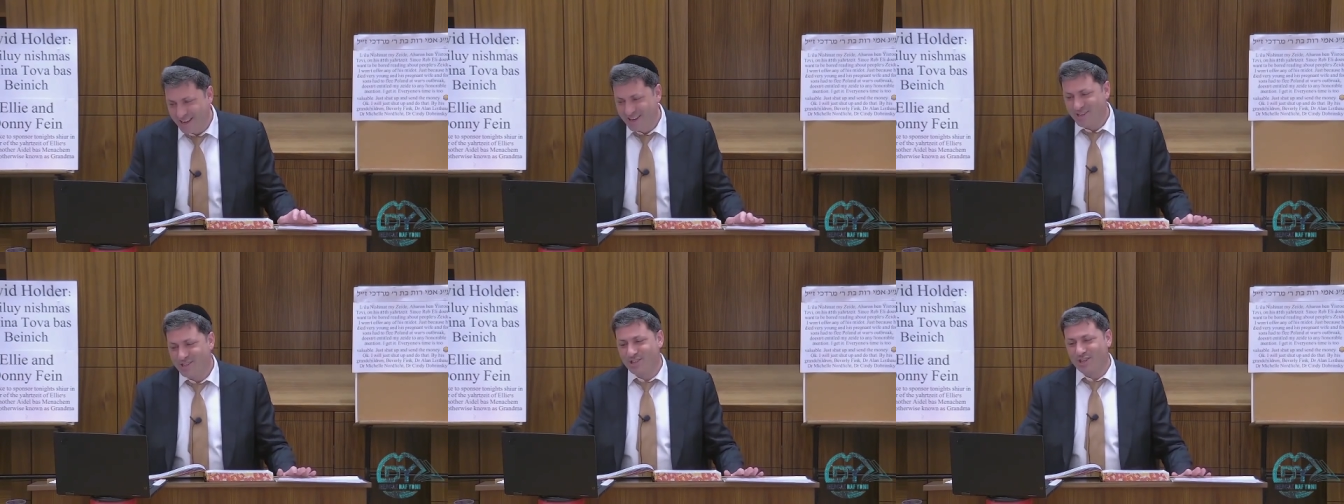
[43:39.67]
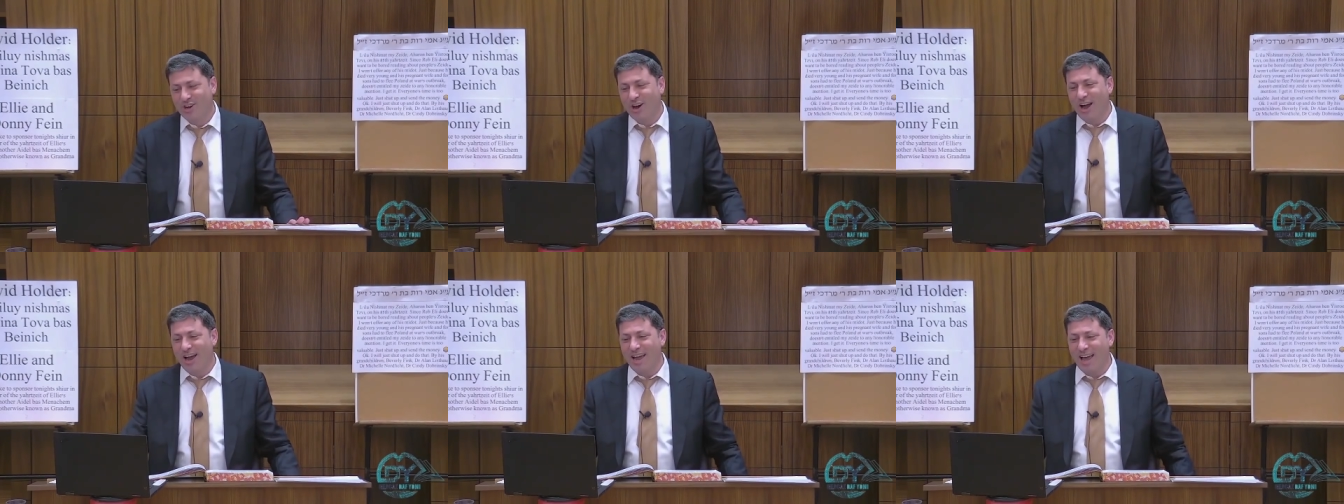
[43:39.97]

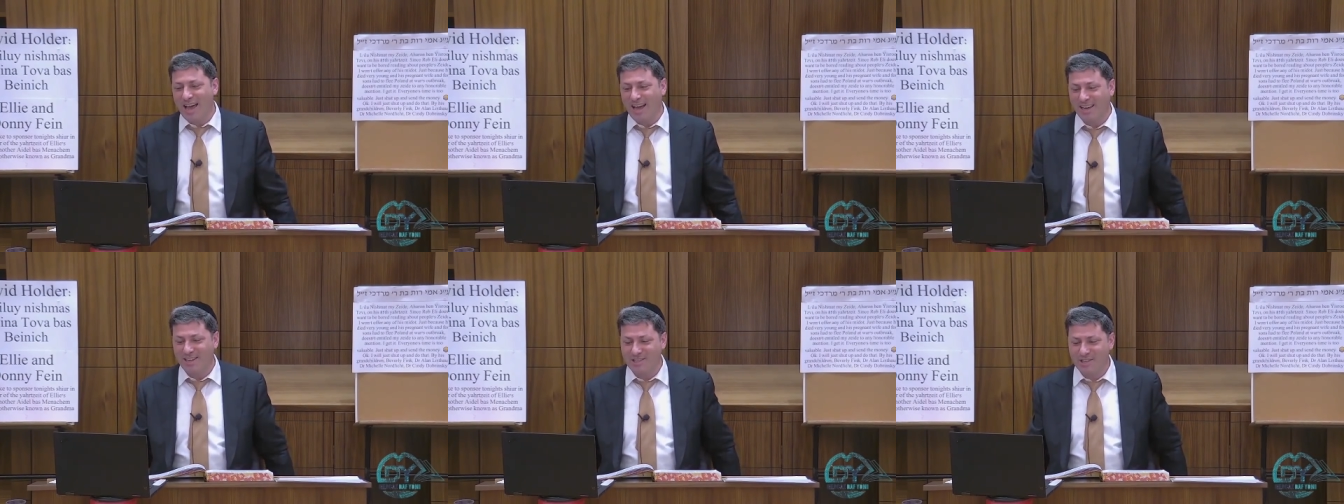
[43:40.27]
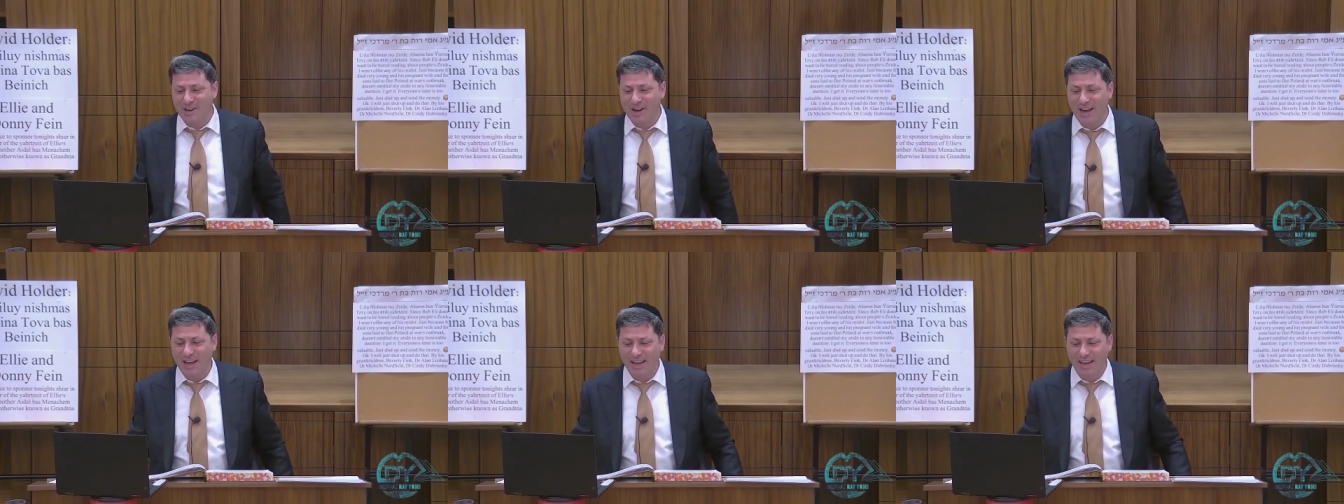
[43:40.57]
Shkoyach,
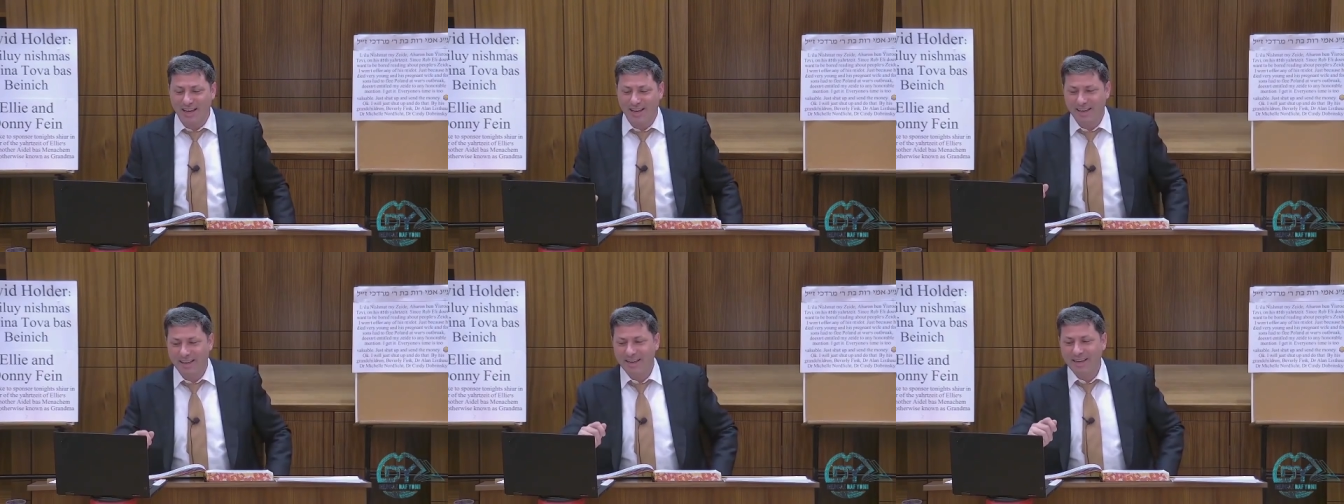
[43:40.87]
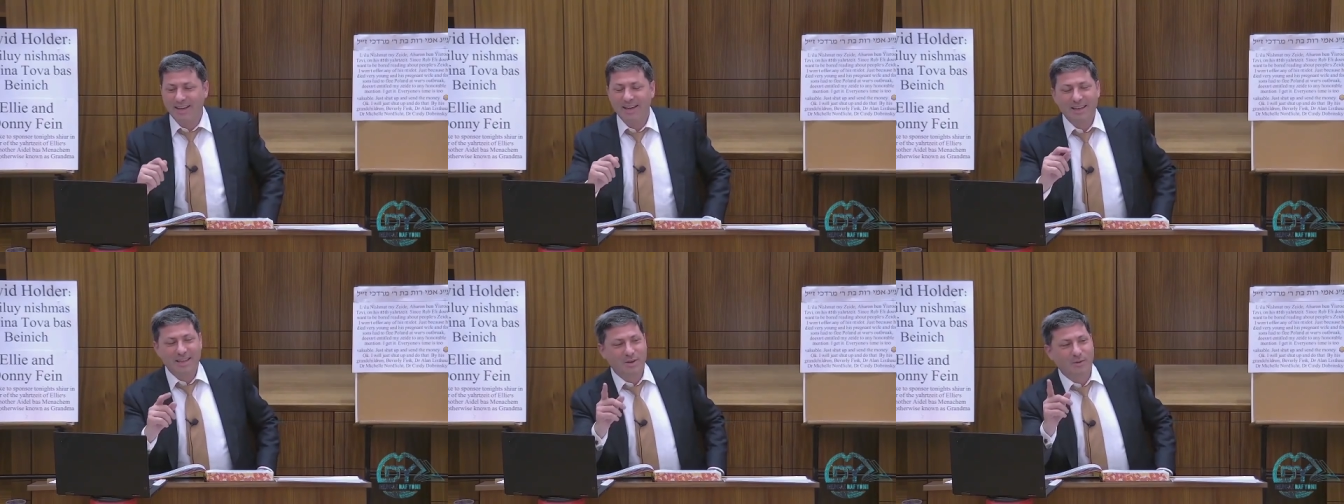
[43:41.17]
shkoyach.
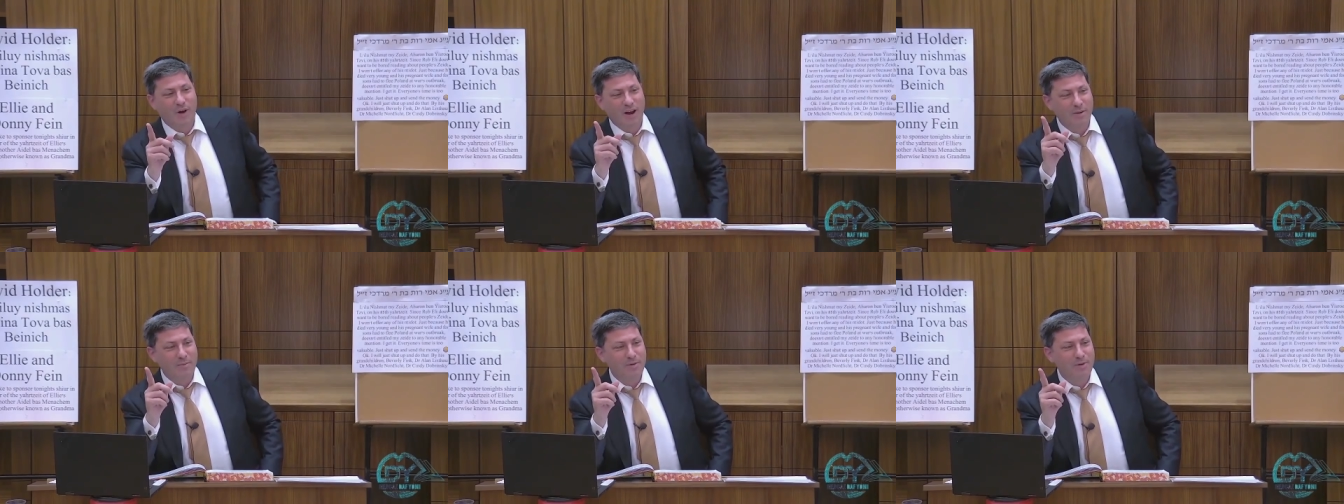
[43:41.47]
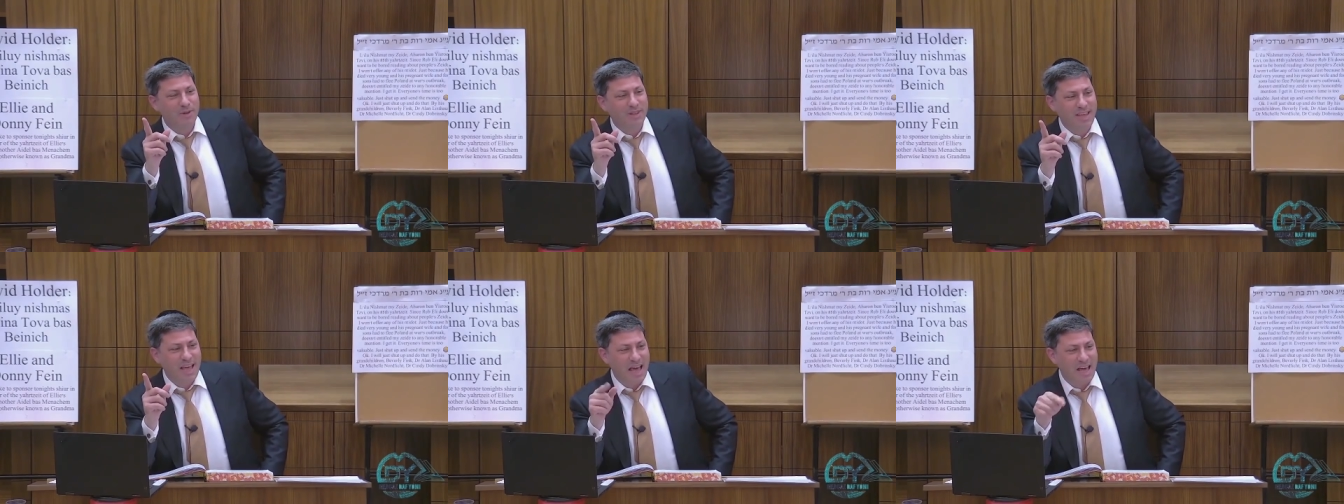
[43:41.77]
You want to
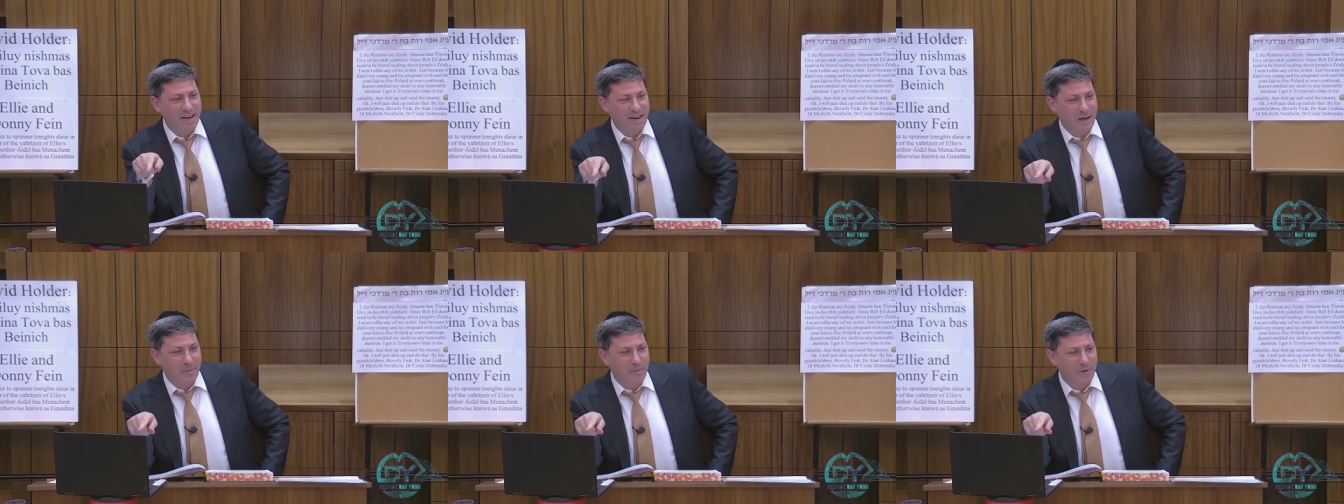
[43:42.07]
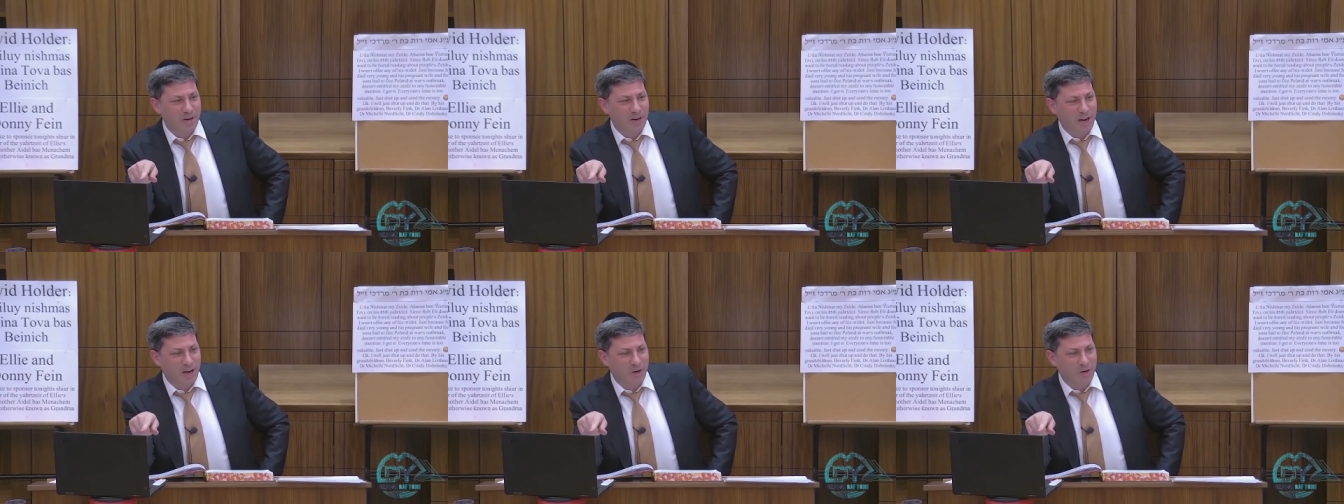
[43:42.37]
mute that and I'll
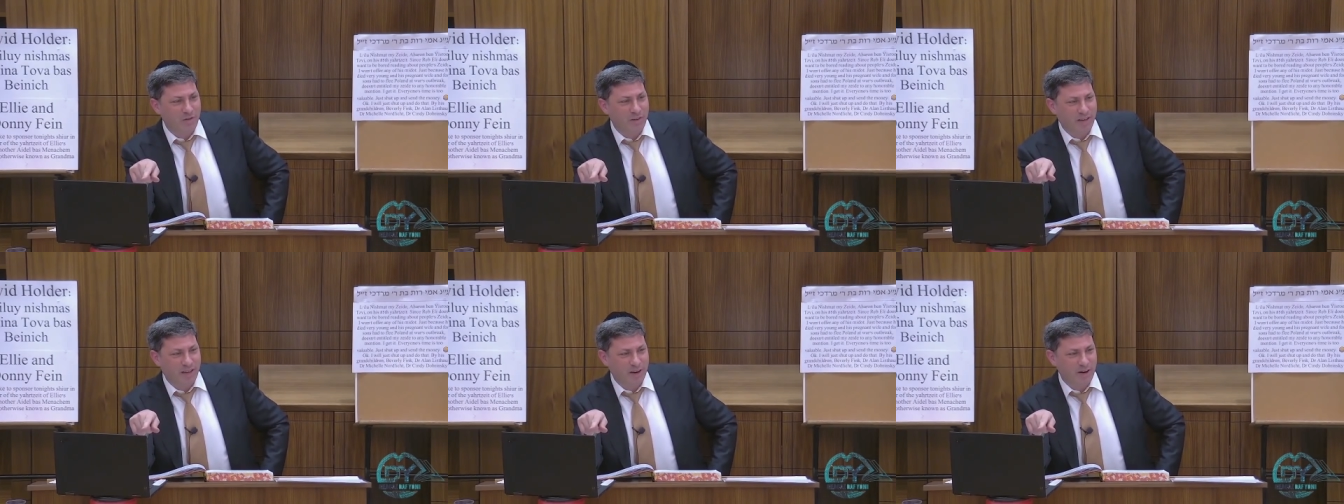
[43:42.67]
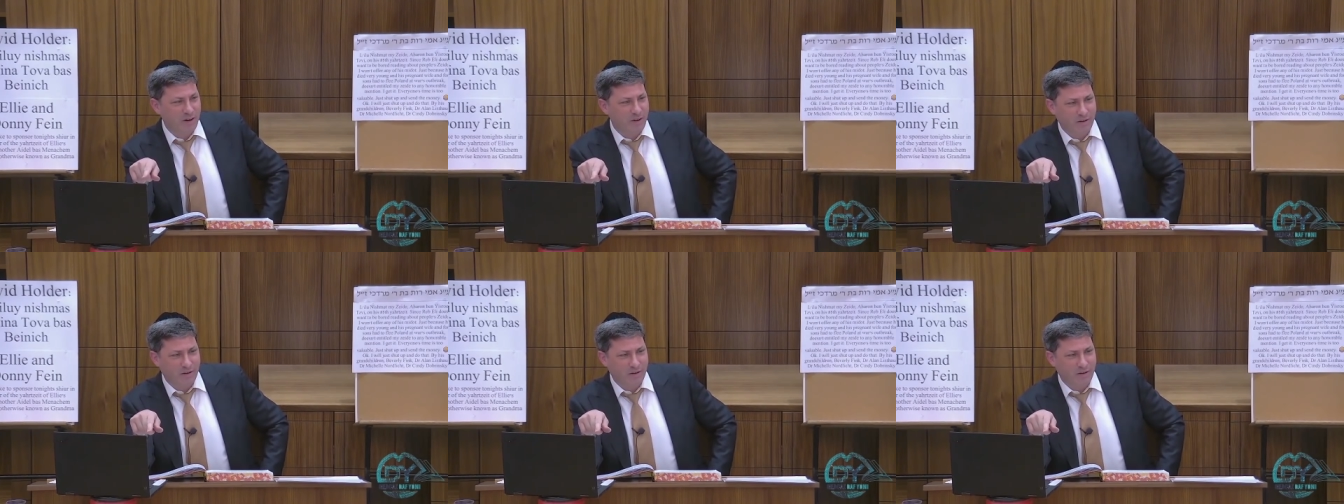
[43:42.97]
put it on over here?